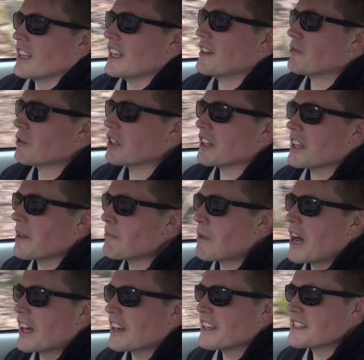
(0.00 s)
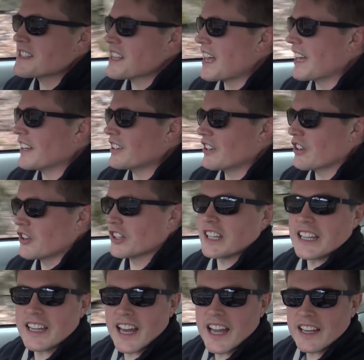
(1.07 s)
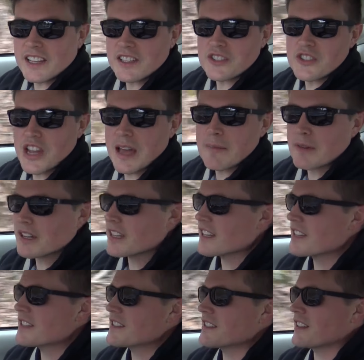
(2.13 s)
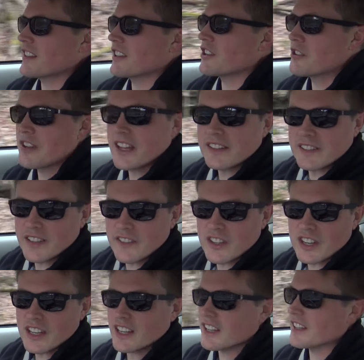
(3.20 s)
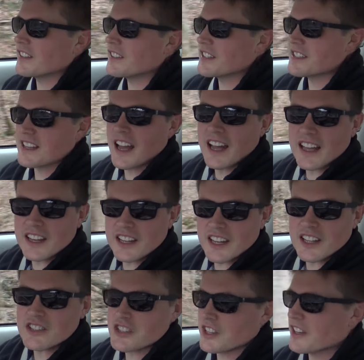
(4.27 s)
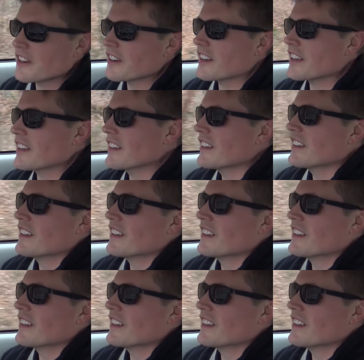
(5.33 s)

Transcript: It really embodies that early nineties Japanese creativity and design and engineering,